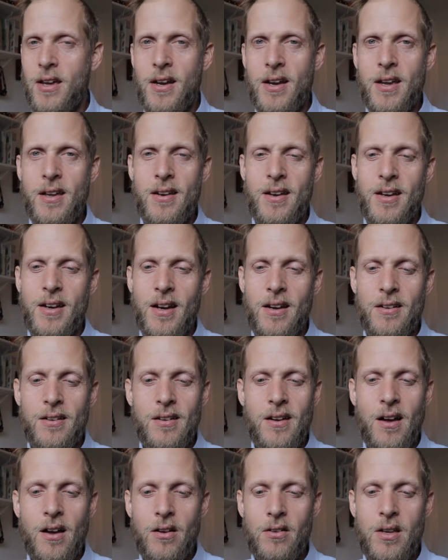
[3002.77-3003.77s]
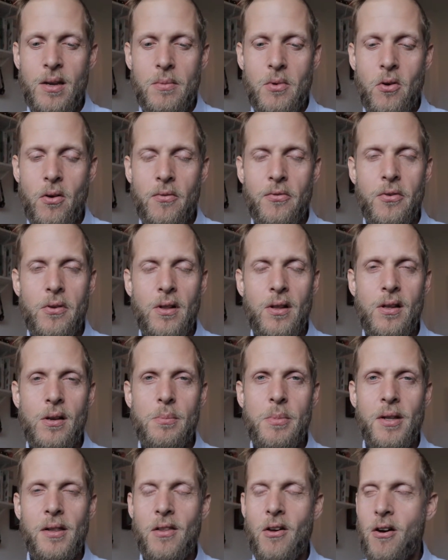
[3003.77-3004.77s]
it, and I'll keep going for a little
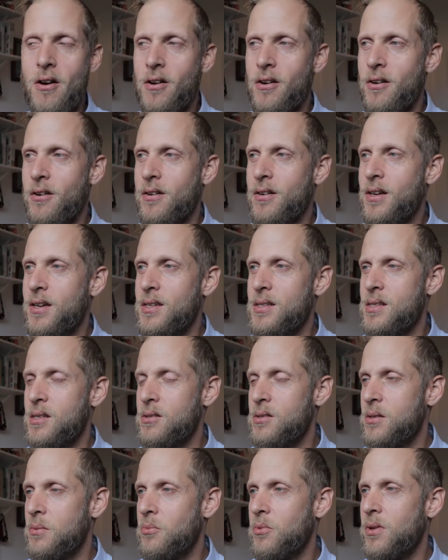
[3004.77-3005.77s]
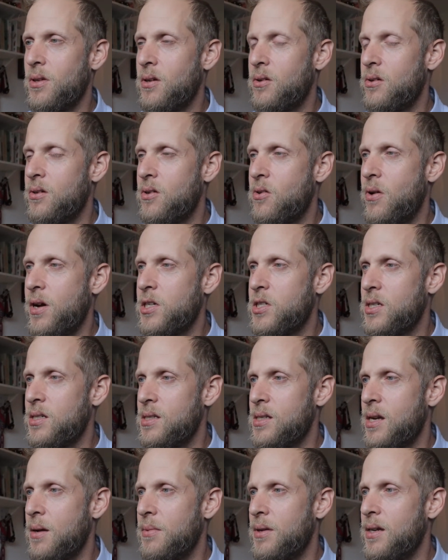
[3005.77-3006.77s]
bit longer because there's some really good
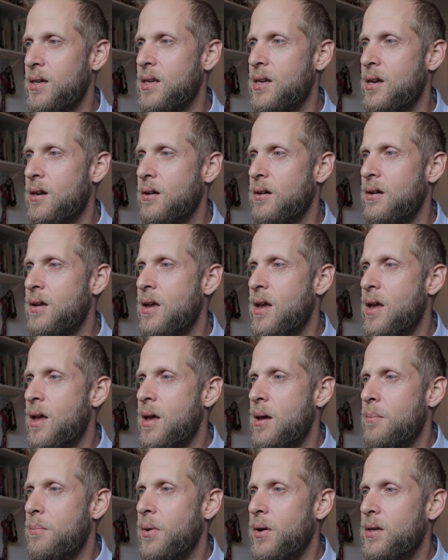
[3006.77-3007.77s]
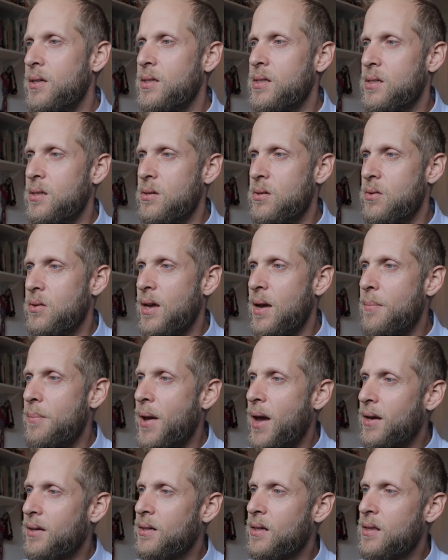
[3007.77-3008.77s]
questions coming in here. But to get
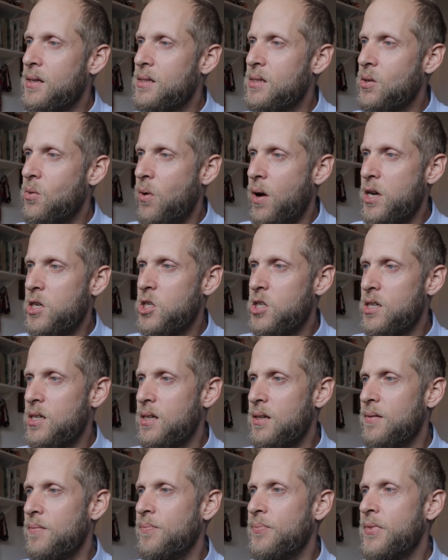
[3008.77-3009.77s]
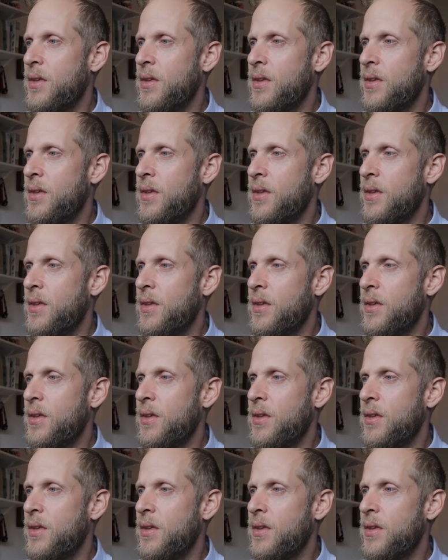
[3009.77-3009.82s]
back to this question,